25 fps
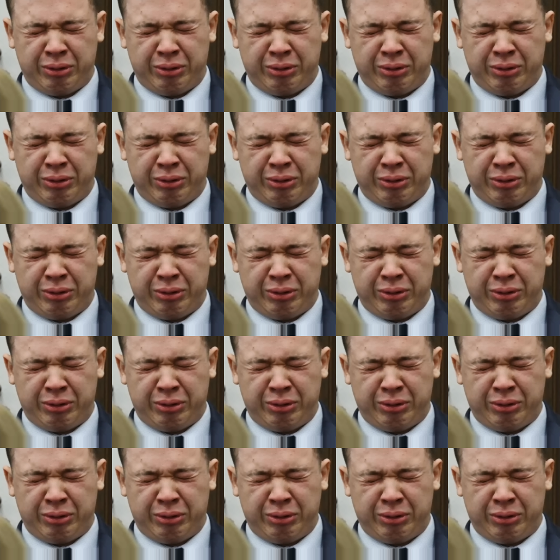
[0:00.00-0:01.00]

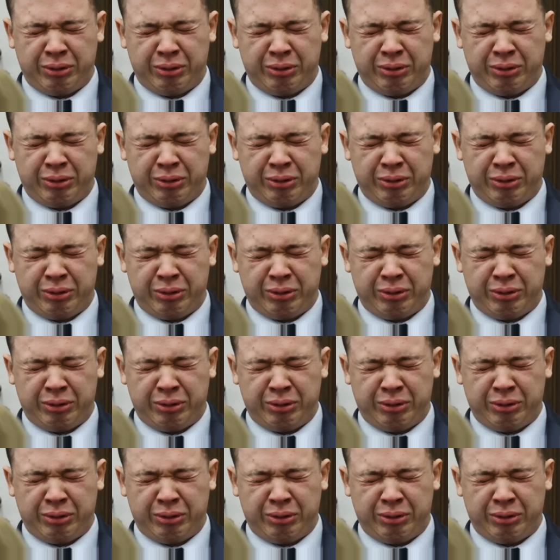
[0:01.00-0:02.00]

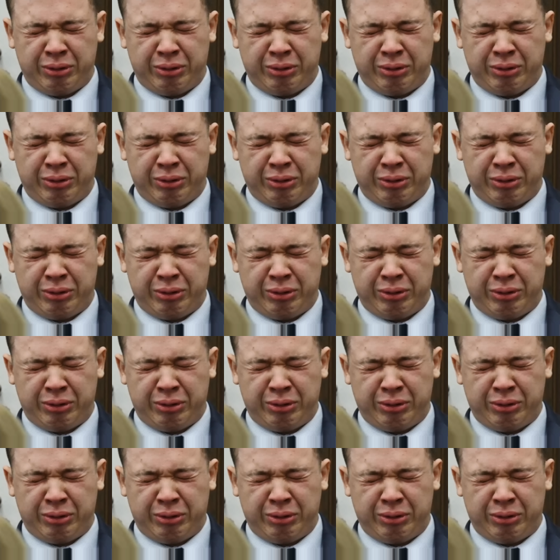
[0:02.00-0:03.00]

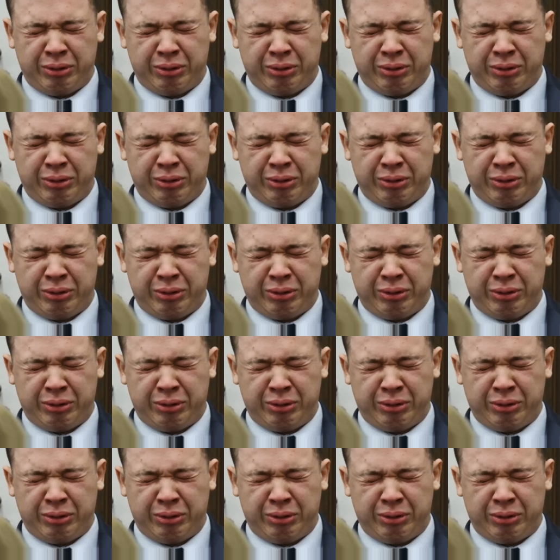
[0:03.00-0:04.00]

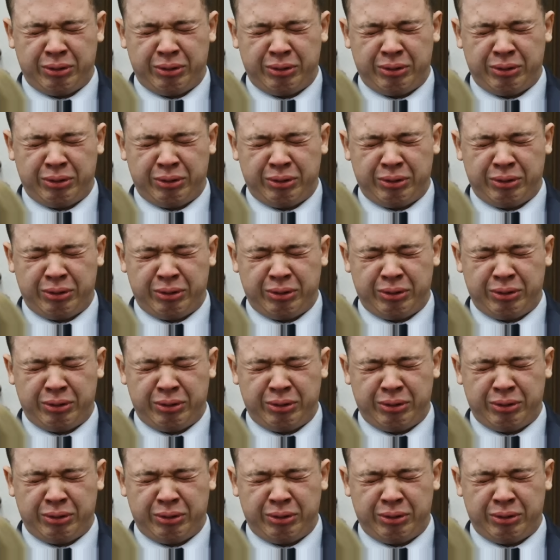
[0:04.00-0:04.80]
(no lip movement)